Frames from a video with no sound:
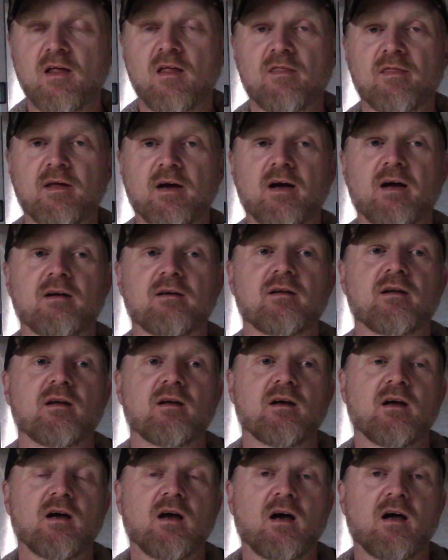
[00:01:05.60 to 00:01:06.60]
that
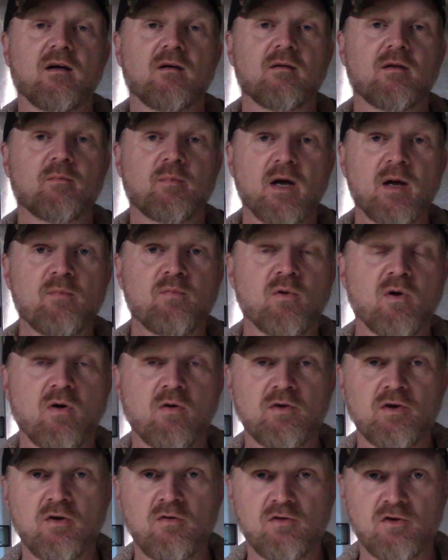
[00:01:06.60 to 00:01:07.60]
people
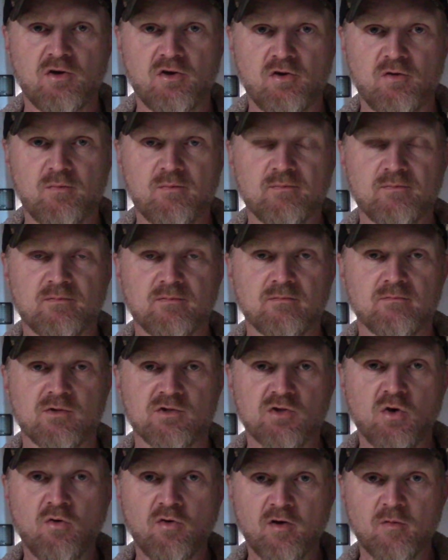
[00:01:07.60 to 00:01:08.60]
on YouTube,
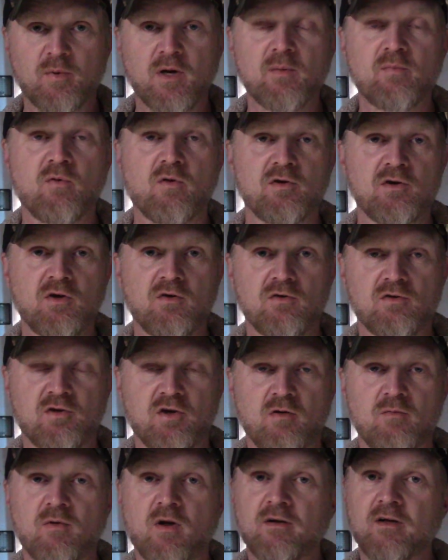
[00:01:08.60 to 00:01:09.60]
majority of people on
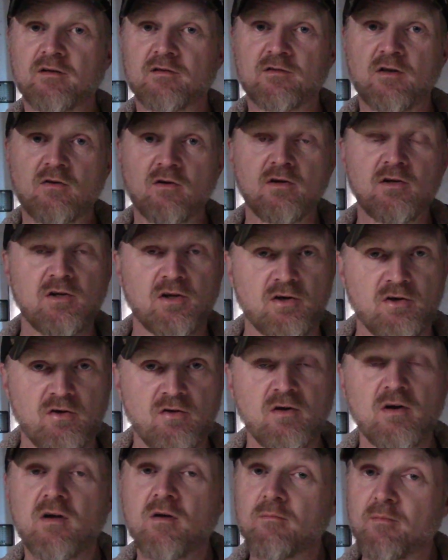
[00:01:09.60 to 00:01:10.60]
YouTube, not necessarily
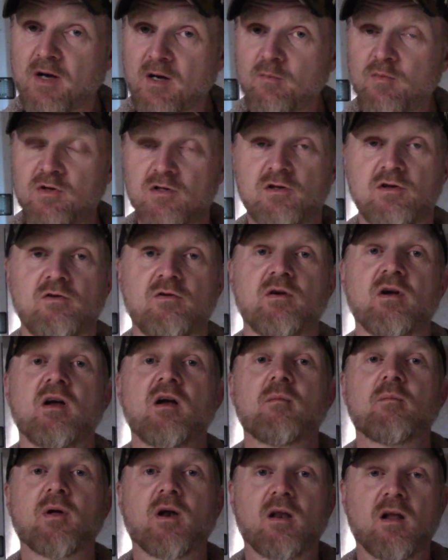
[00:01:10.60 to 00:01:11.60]
you, maybe you,
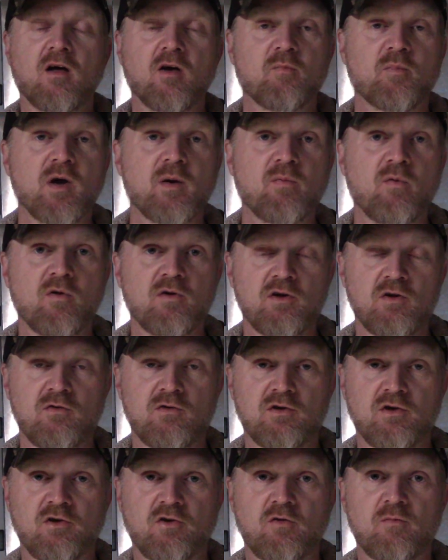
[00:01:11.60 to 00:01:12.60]
but a lot of people on
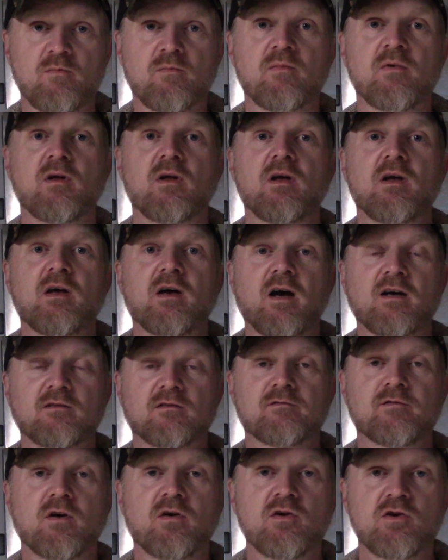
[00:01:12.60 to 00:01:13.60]
YouTube has
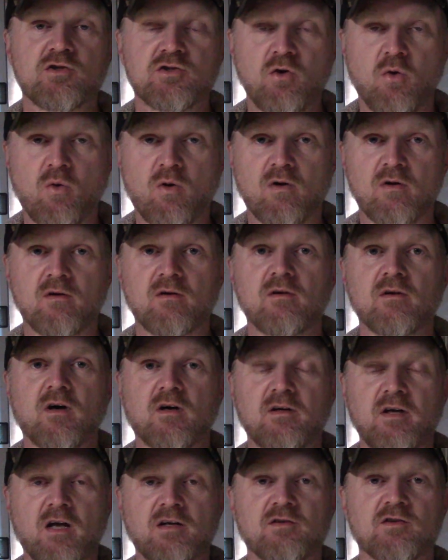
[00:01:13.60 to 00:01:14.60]
a very short
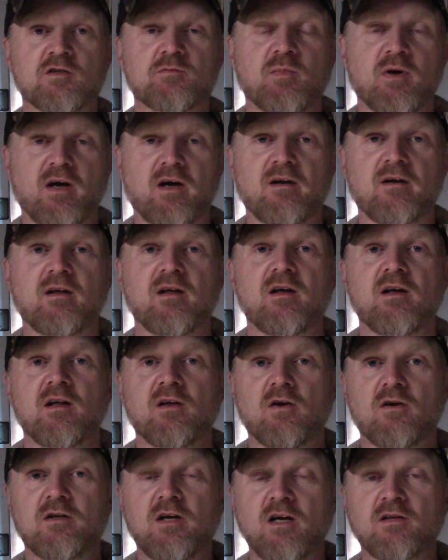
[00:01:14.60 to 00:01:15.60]
attention span.
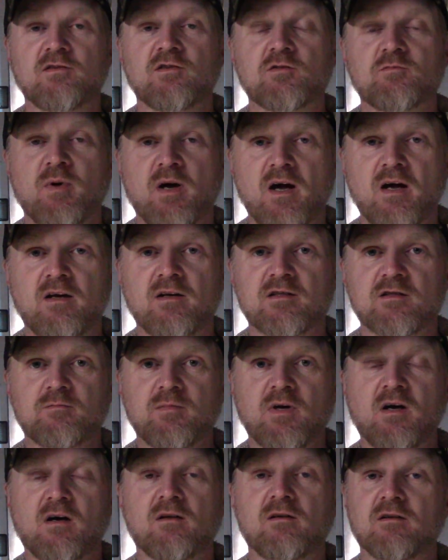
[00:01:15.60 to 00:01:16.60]
Their attention span is
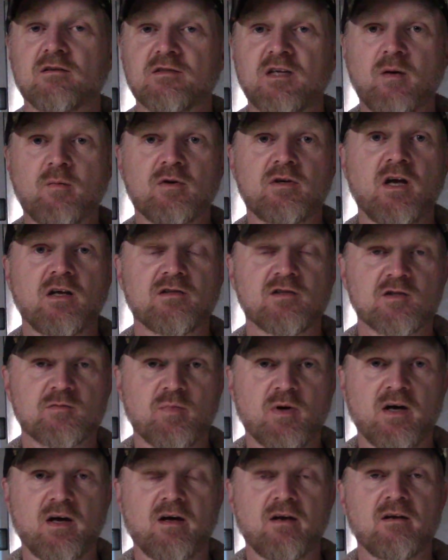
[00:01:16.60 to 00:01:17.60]
about the same attention
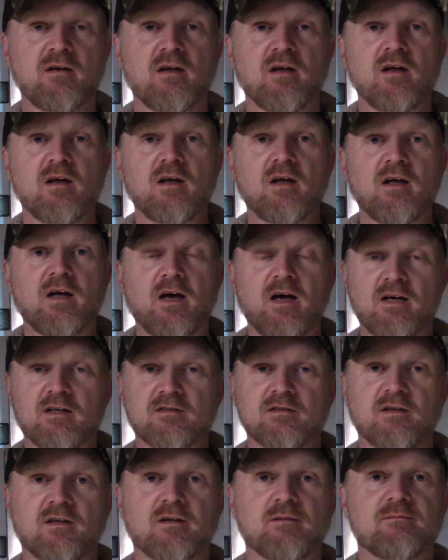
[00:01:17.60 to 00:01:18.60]
span
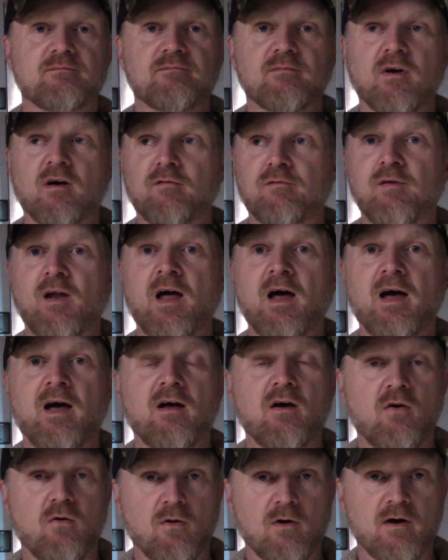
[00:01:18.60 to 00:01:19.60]
as a
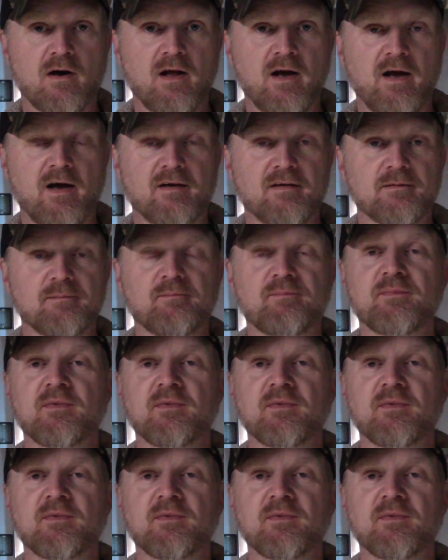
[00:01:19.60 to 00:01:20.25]
fly or a gnat.